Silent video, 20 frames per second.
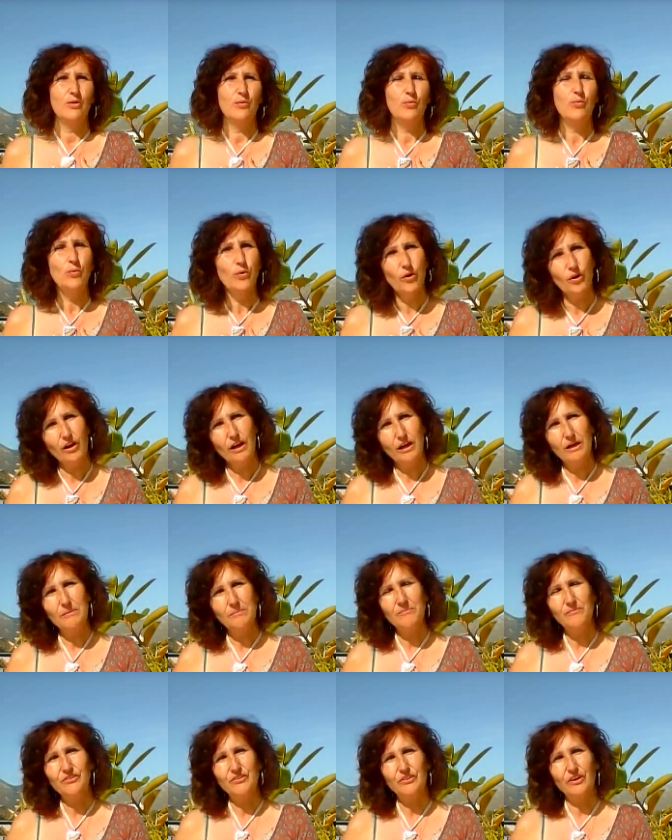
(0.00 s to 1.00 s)

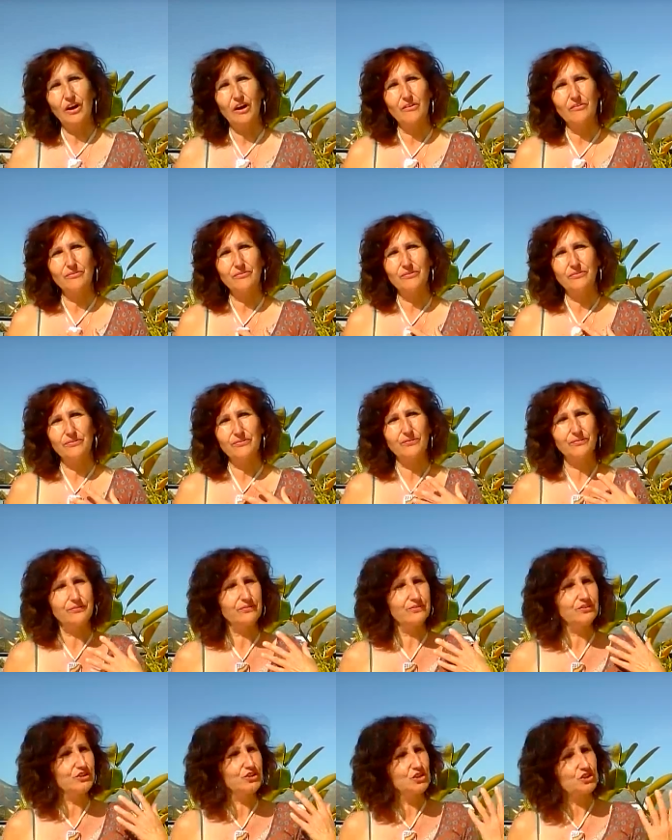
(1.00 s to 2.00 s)
warmth, of
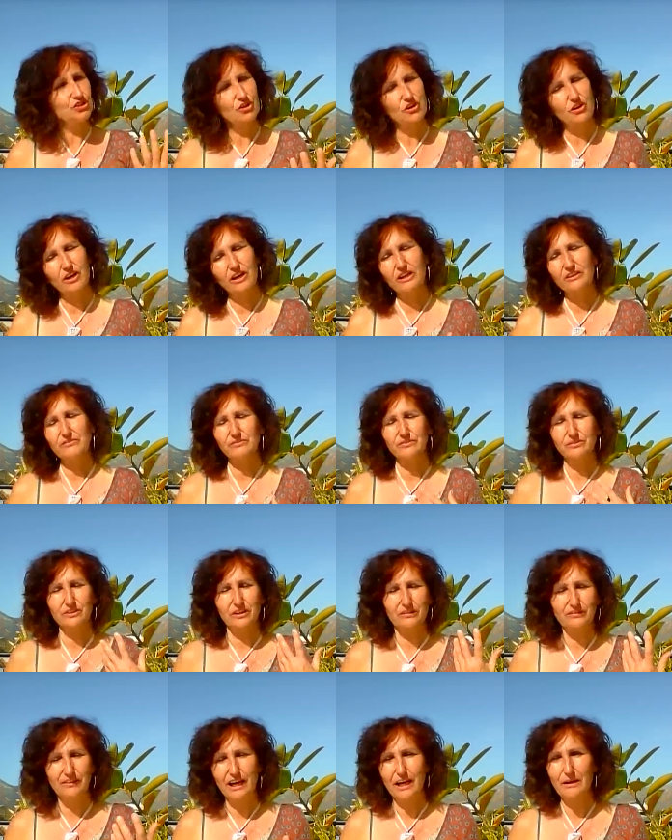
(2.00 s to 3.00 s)
joy,
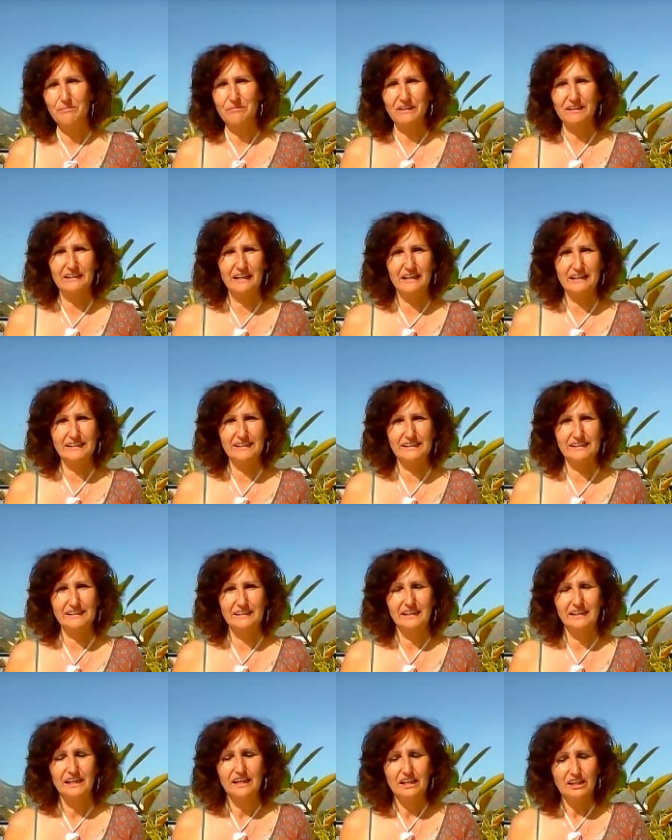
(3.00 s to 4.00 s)
full of
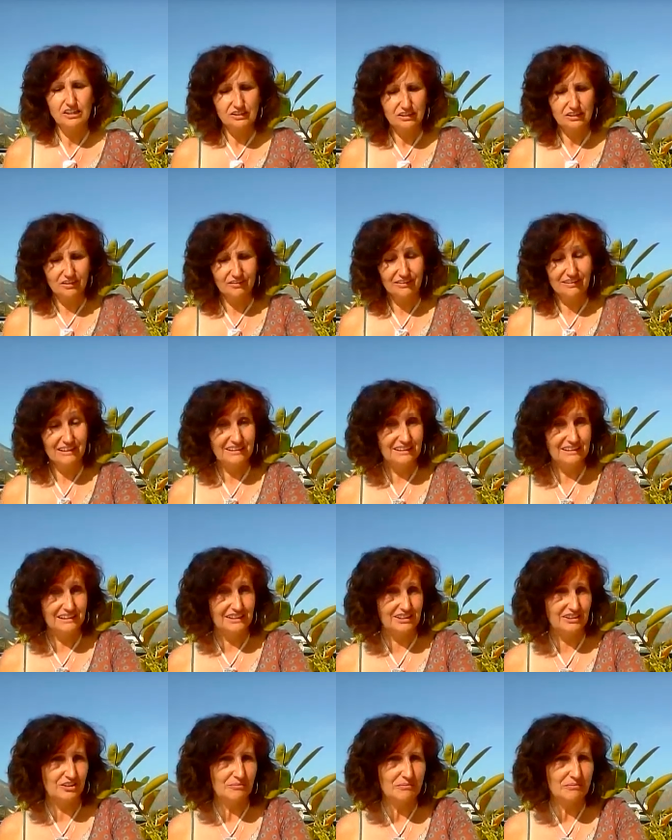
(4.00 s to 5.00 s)
happiness. So this is